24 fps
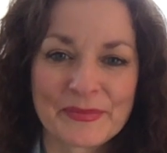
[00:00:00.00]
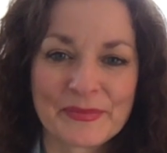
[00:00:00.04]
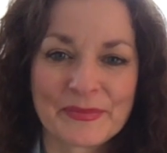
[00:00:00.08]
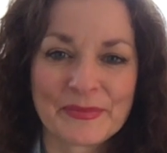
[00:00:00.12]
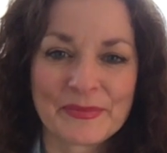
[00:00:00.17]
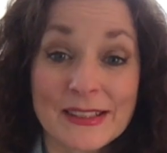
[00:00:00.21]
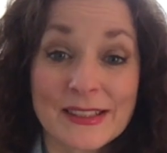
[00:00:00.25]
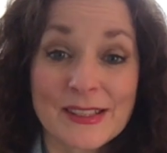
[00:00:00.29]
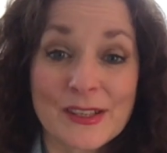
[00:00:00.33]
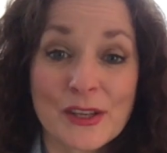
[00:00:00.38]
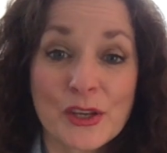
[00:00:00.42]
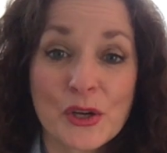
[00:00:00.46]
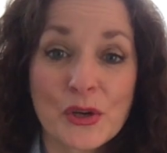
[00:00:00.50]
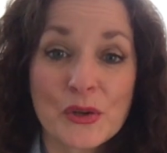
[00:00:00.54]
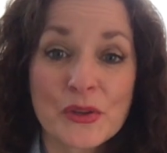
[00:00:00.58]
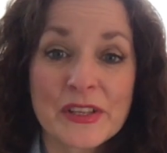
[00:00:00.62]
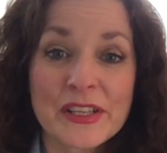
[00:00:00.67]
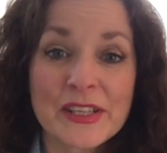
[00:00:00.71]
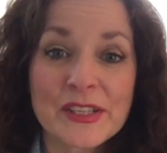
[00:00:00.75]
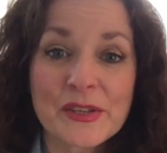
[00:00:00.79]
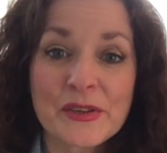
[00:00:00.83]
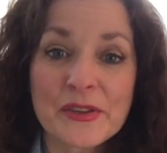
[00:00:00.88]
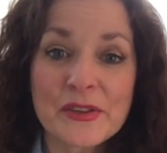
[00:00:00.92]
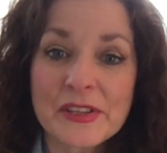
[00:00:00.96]
So
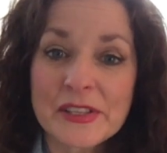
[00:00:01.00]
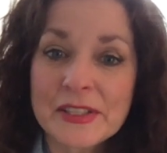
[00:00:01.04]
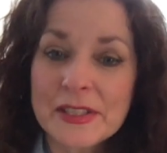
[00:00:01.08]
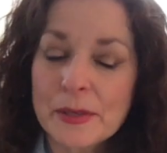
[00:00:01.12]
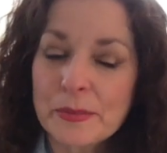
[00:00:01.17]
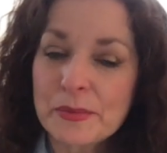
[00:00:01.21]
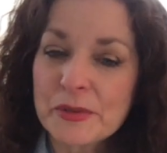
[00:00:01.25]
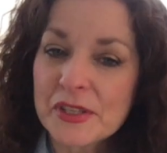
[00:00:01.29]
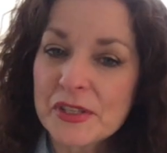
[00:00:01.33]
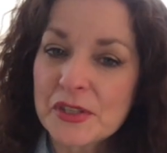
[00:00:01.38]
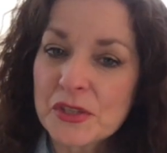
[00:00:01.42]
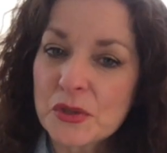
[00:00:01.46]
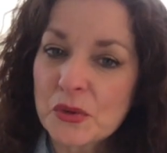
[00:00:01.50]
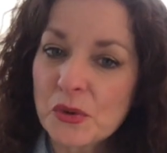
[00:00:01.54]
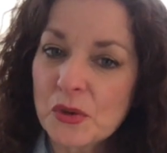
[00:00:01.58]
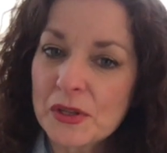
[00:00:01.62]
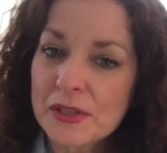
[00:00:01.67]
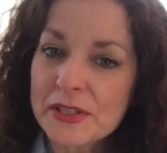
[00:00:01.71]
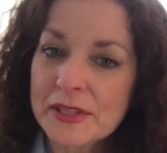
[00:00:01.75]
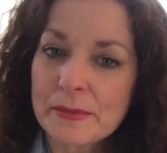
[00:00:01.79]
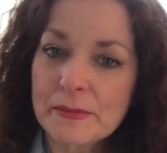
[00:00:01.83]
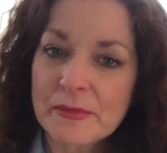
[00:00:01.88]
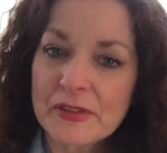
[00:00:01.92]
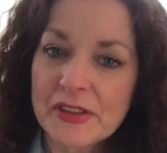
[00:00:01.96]
these are the tips and
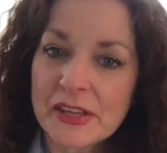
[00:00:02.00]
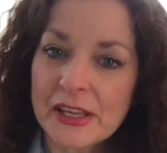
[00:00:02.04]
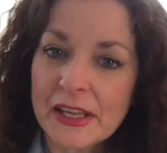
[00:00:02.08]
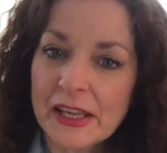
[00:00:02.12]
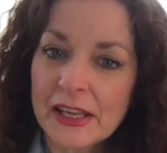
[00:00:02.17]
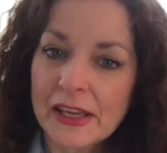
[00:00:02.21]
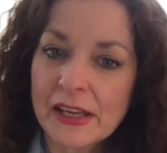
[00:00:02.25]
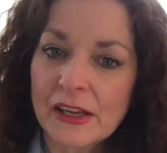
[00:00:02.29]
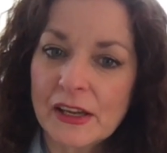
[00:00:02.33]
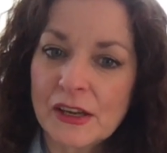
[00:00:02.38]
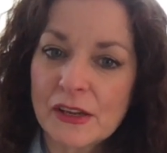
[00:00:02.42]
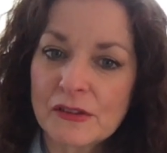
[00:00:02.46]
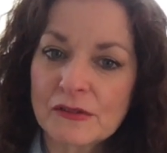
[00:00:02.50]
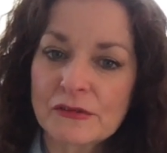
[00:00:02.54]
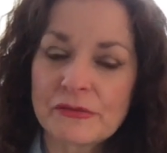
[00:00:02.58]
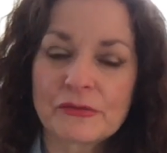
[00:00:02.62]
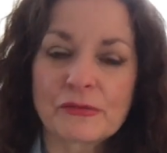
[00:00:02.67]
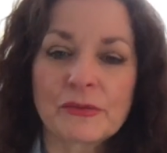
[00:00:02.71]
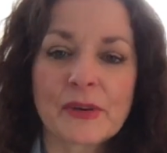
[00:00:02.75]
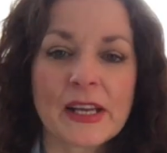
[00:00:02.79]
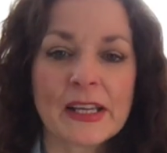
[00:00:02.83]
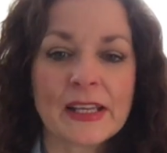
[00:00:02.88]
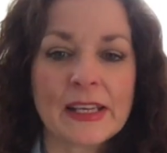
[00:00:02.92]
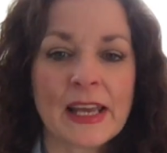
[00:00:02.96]
tools I'm thinking of
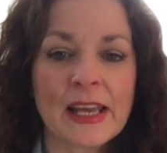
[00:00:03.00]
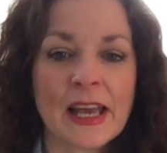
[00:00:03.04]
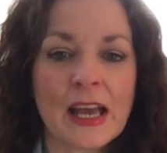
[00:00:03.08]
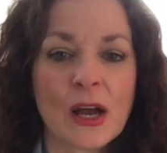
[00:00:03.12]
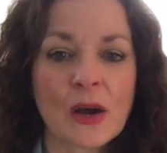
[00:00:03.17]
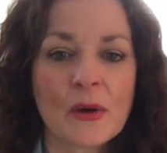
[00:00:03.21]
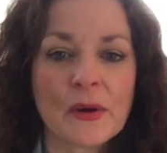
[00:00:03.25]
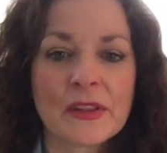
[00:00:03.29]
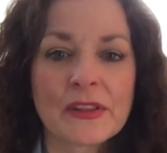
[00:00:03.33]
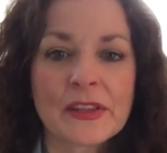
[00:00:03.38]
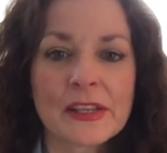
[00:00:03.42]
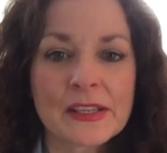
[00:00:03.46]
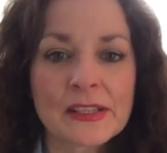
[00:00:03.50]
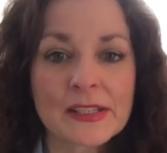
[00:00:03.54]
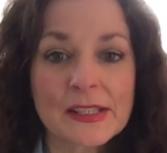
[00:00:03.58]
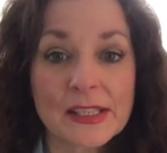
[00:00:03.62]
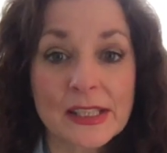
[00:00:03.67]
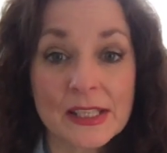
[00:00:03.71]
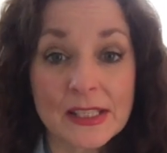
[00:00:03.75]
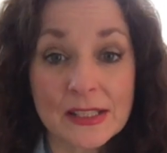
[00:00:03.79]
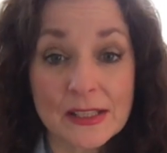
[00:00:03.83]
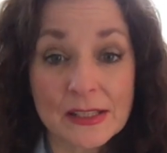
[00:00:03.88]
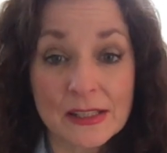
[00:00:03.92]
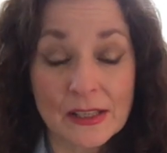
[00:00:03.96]
right now, and things to
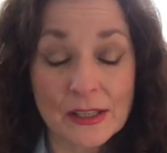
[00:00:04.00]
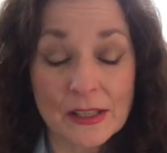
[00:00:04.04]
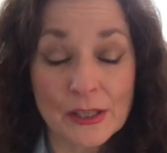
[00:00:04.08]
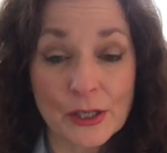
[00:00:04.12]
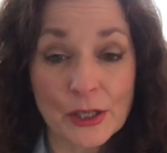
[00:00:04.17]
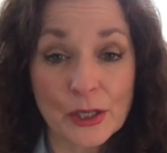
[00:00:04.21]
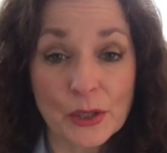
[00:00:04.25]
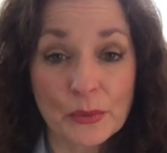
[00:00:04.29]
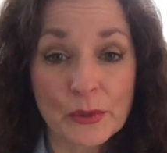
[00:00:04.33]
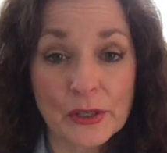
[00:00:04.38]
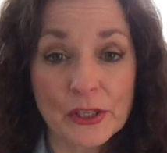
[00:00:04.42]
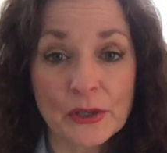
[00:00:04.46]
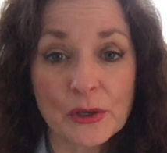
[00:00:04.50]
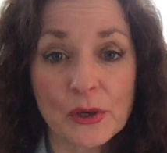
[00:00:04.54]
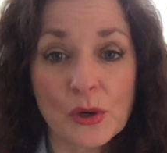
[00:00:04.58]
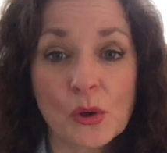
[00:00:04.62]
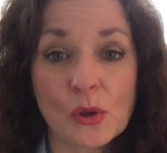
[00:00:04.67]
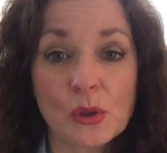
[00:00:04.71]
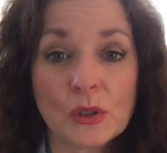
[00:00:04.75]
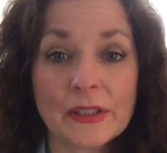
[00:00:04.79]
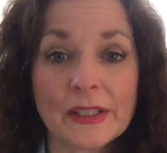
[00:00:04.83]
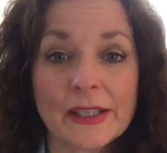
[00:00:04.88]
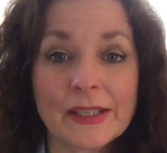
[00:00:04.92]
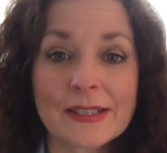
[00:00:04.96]
consider when you're
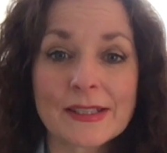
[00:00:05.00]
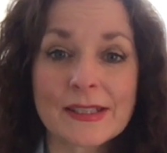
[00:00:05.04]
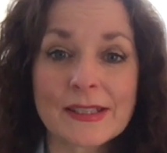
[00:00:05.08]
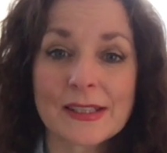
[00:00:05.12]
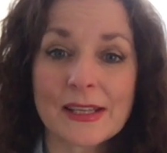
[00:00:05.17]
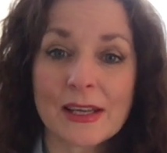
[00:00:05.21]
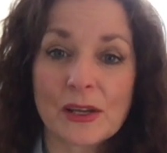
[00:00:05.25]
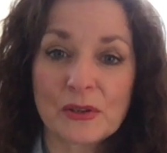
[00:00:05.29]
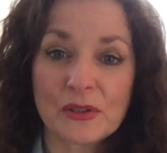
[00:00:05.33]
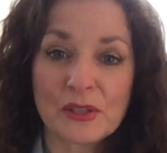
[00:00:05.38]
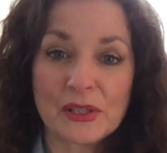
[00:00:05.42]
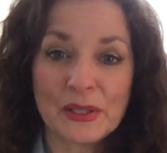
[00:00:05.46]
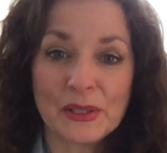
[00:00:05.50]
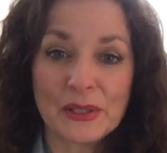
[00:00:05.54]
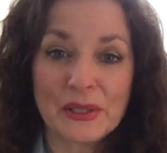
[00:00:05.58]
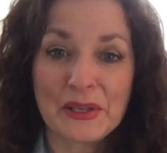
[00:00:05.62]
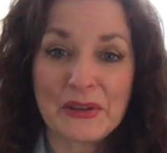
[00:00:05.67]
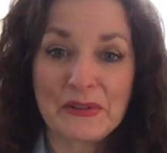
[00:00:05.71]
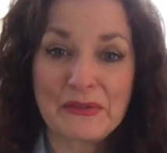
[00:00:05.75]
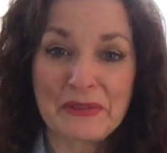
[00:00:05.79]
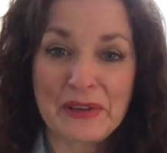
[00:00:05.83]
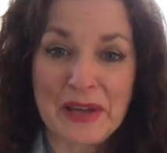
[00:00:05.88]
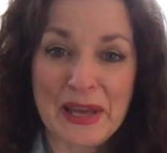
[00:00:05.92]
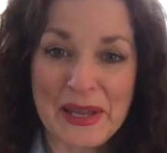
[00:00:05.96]
holding a sound healing
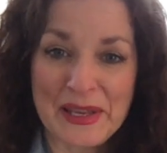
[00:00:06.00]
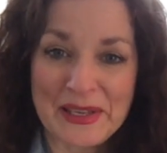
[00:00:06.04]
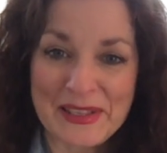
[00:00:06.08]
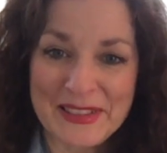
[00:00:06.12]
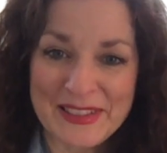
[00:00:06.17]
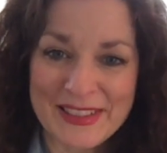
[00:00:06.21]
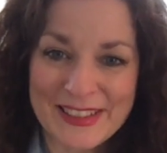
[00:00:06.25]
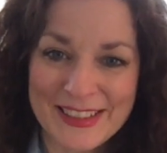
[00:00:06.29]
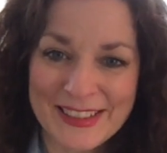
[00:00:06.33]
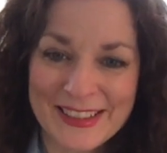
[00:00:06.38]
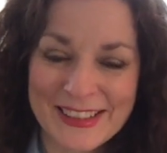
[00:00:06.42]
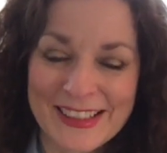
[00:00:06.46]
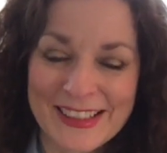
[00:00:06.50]
event.